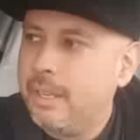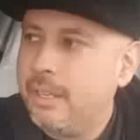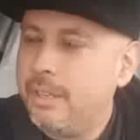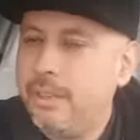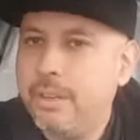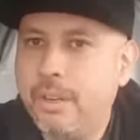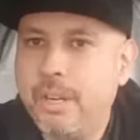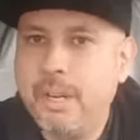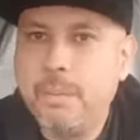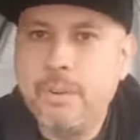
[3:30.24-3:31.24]
You
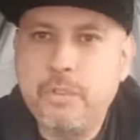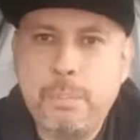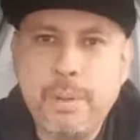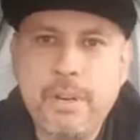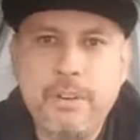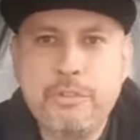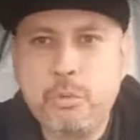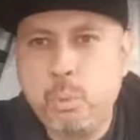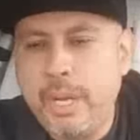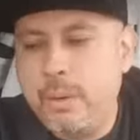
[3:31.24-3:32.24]
know, it was
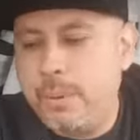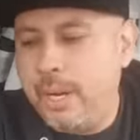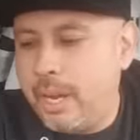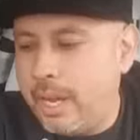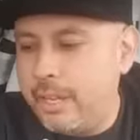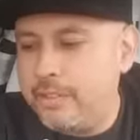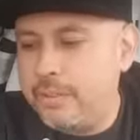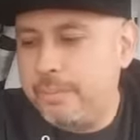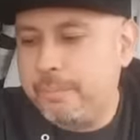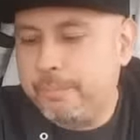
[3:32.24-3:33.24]
bittersweet. We
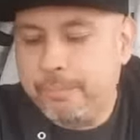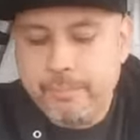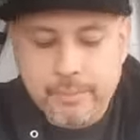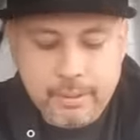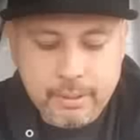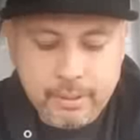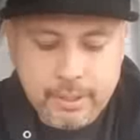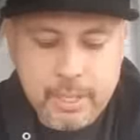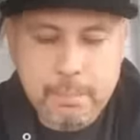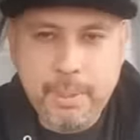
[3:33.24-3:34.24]
lost.
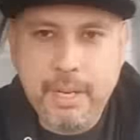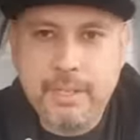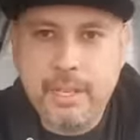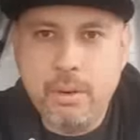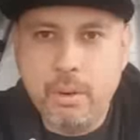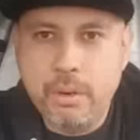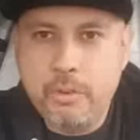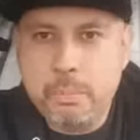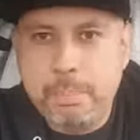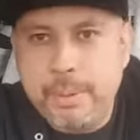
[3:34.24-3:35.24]
Keep beating a dead
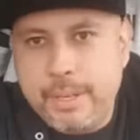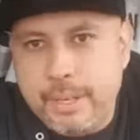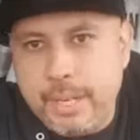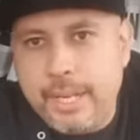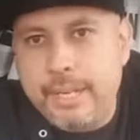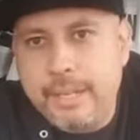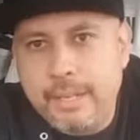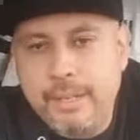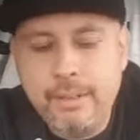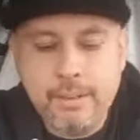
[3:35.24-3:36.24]
horse, but hey,
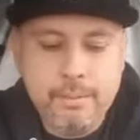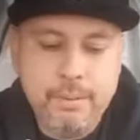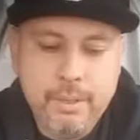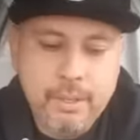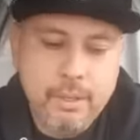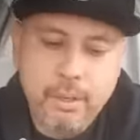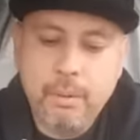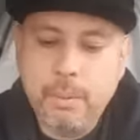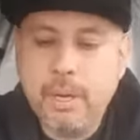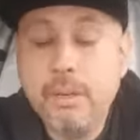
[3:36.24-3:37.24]
you know,
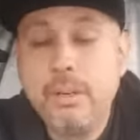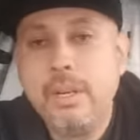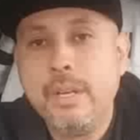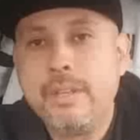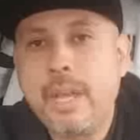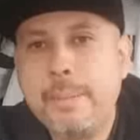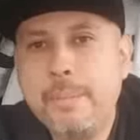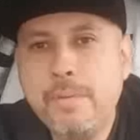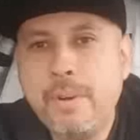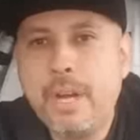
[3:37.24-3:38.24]
oh well. Time to
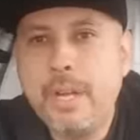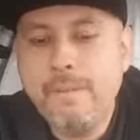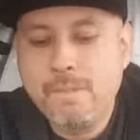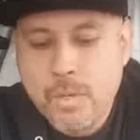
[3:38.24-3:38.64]
move on.